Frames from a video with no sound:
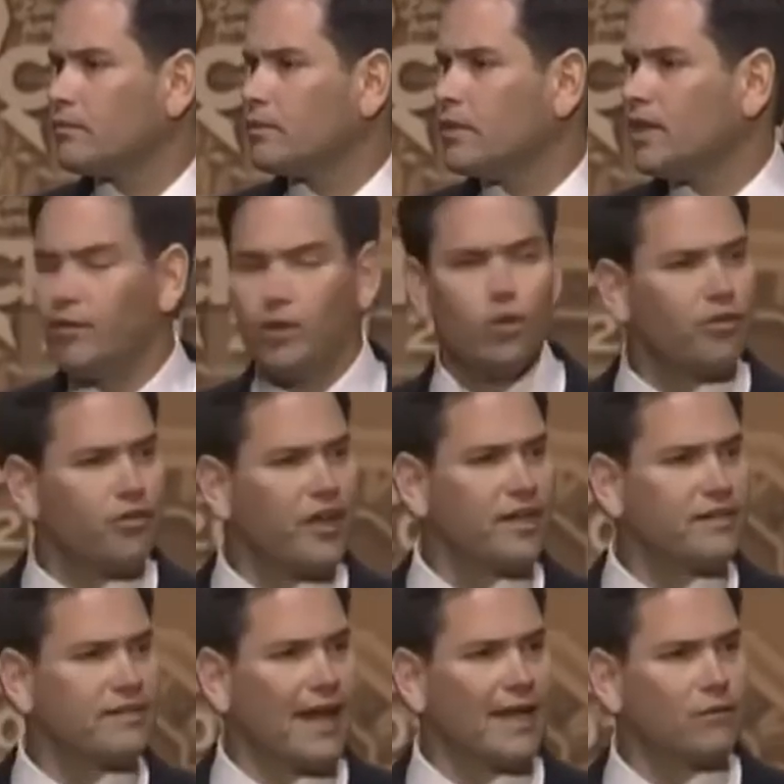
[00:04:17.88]
If you
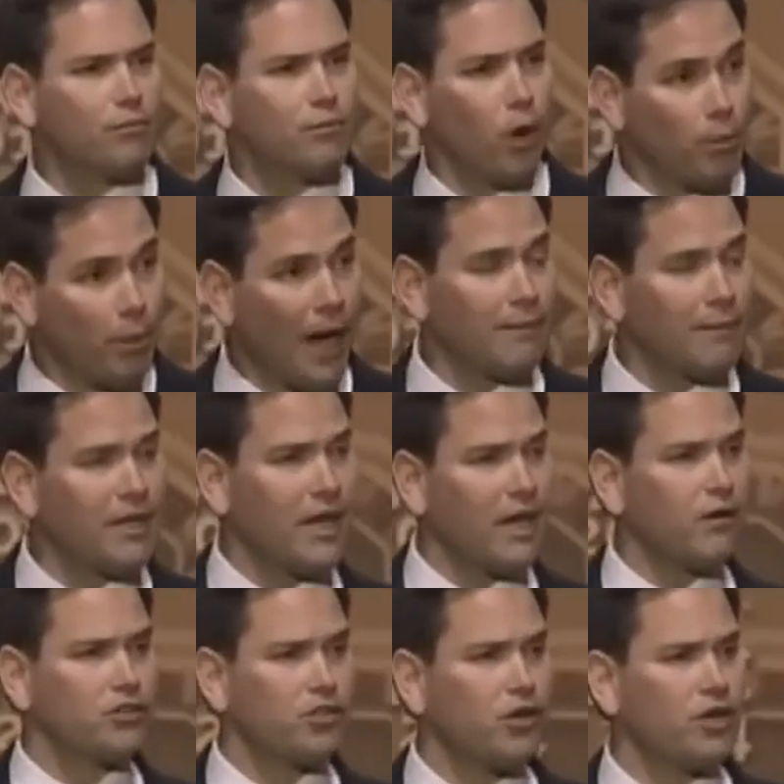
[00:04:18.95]
think that
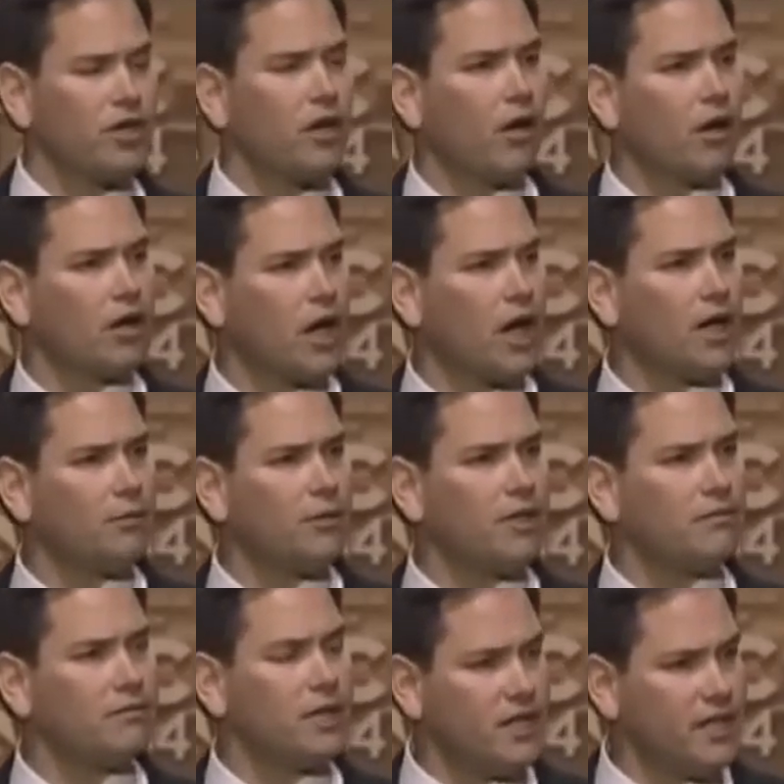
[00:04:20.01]
Obamacare is hurting our economy,
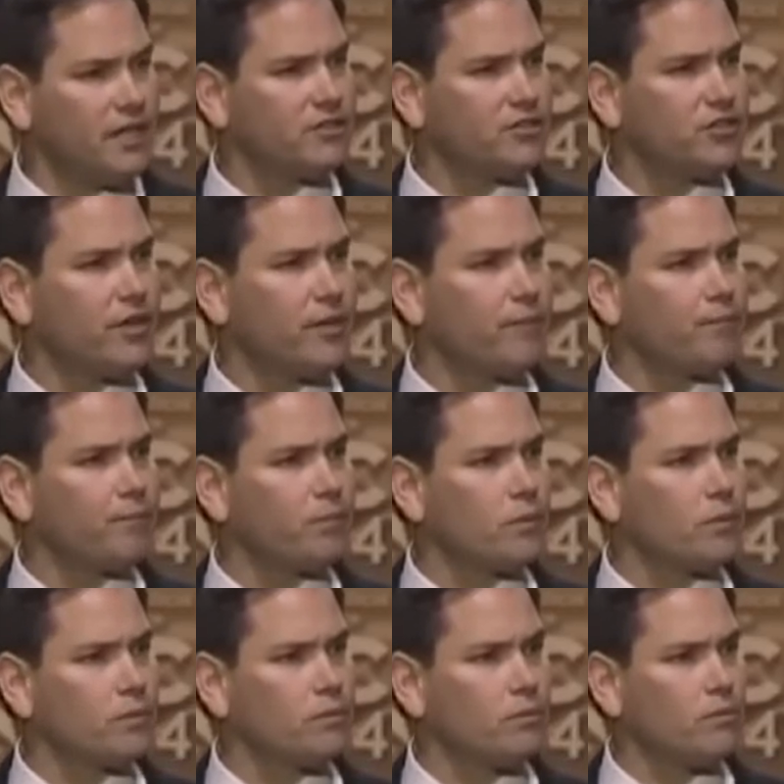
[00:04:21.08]
it is.
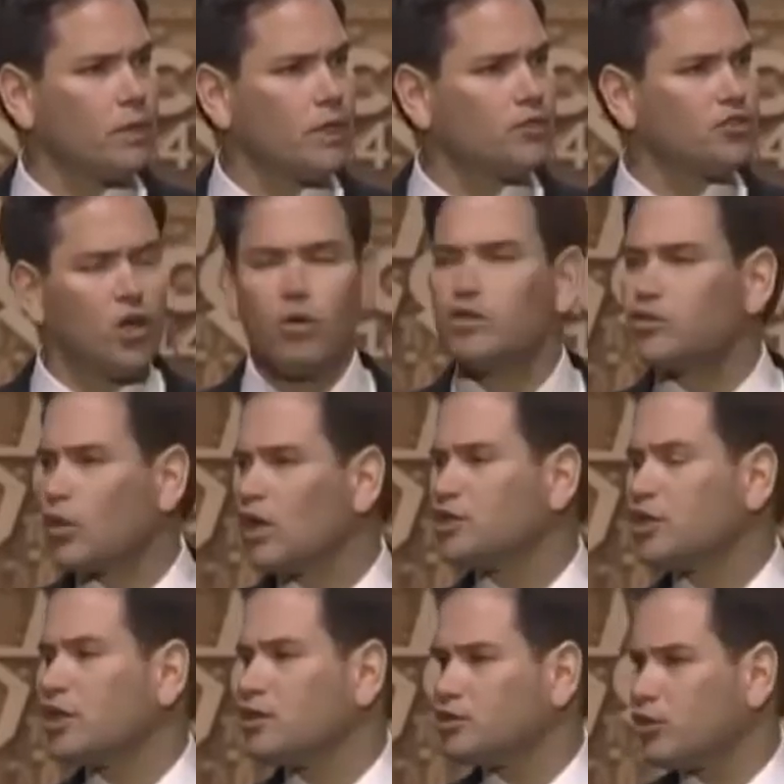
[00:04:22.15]
So is
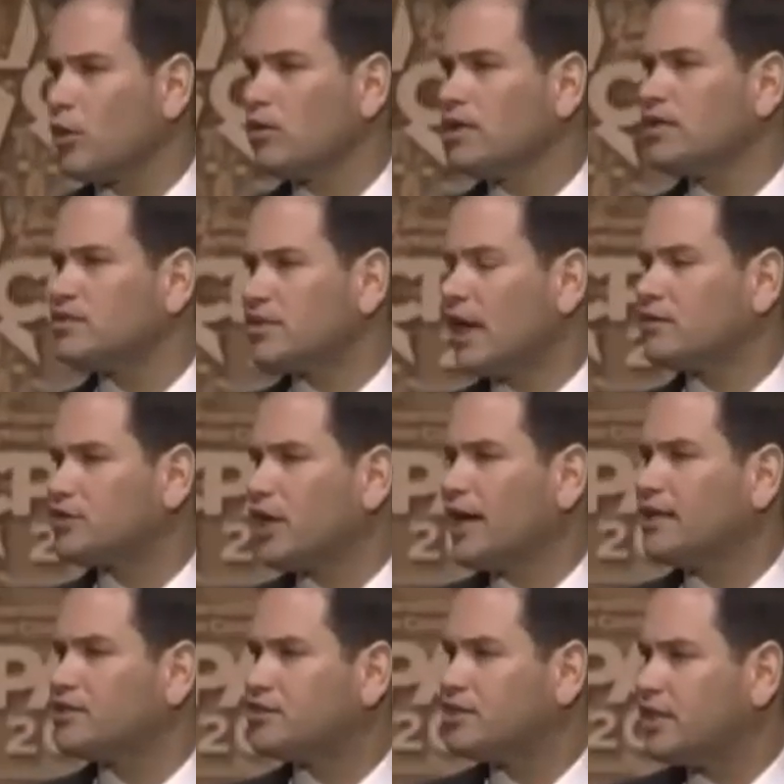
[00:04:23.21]
Russia controlling the South
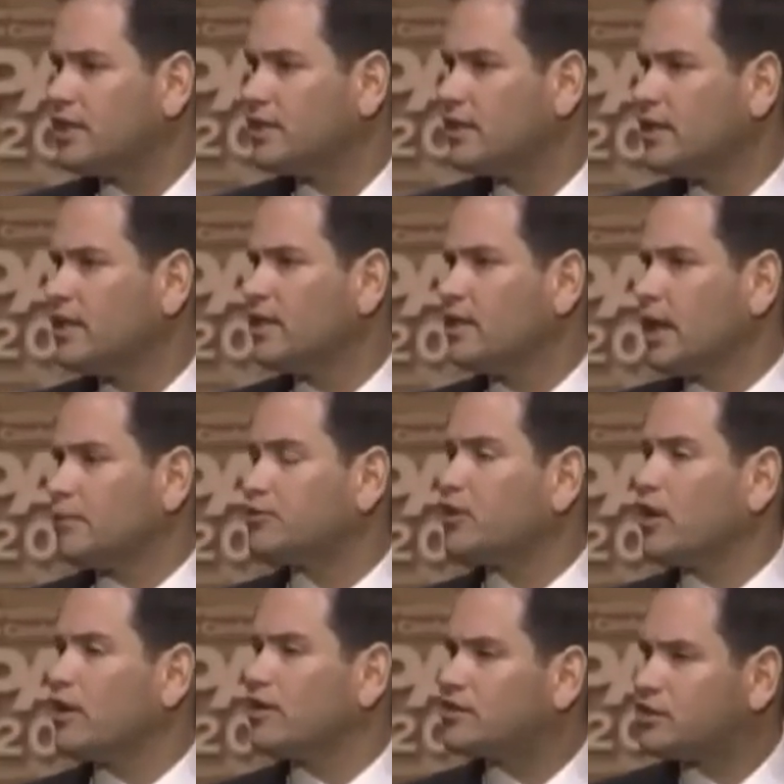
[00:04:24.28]
China Sea. I'm
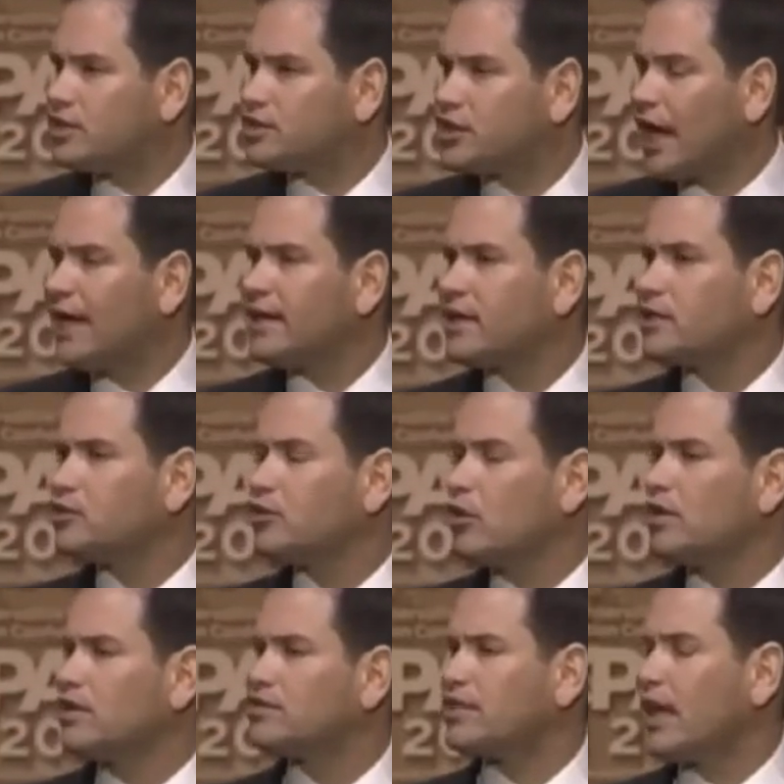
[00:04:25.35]
sorry, it's the China
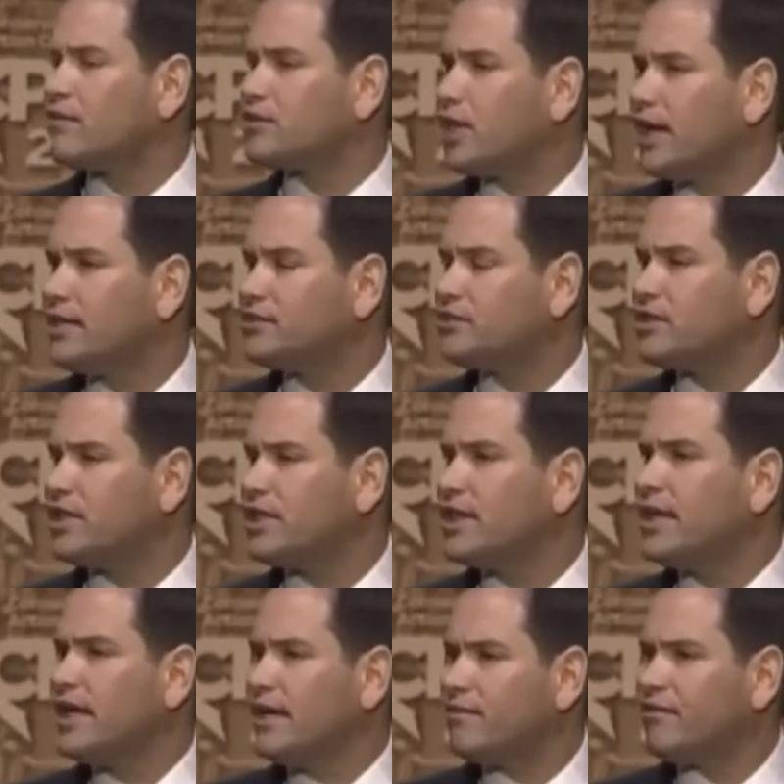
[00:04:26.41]
controlling the South China Sea,
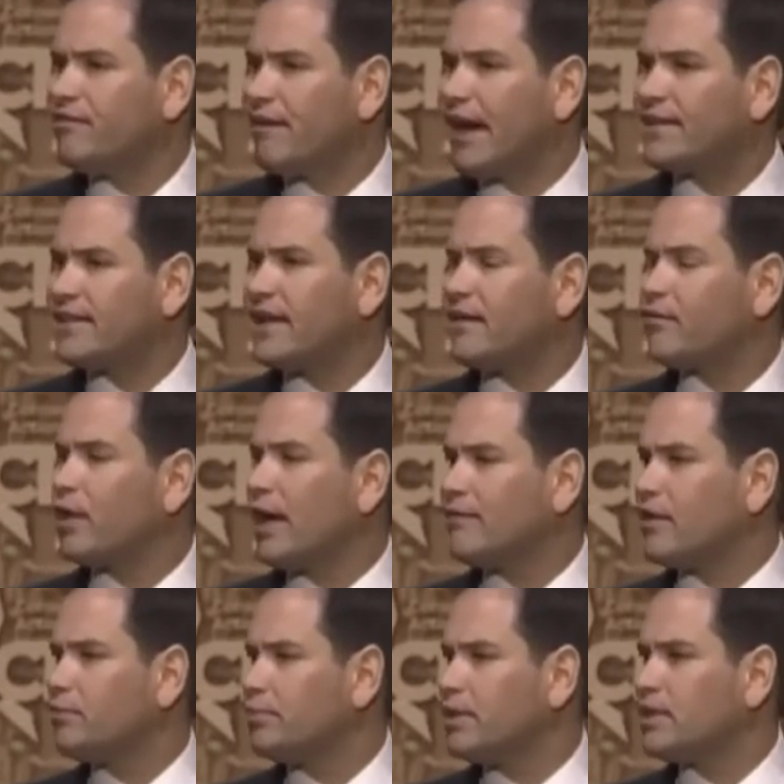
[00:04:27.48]
if in fact they ever have
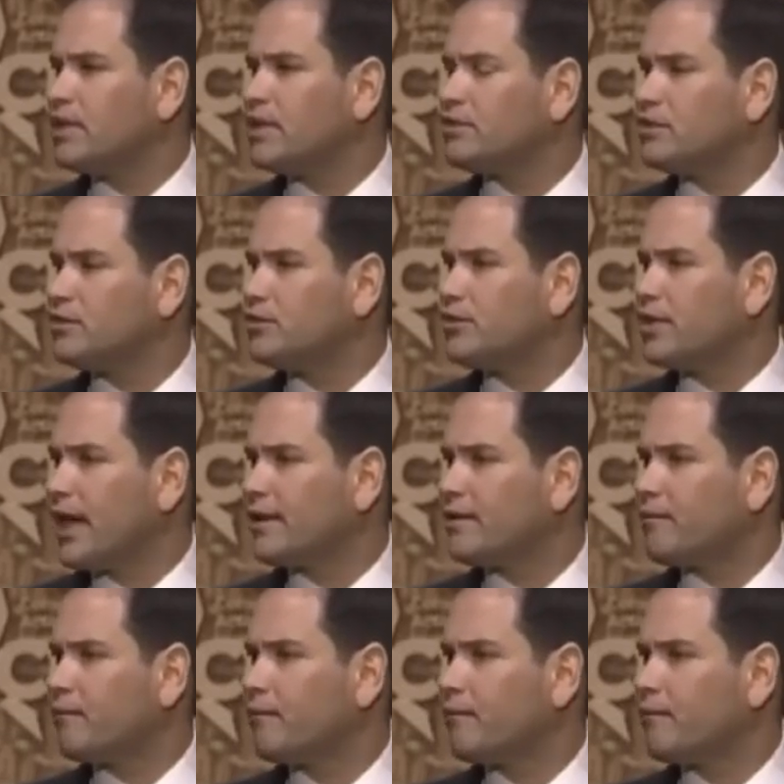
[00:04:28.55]
the ability to do that.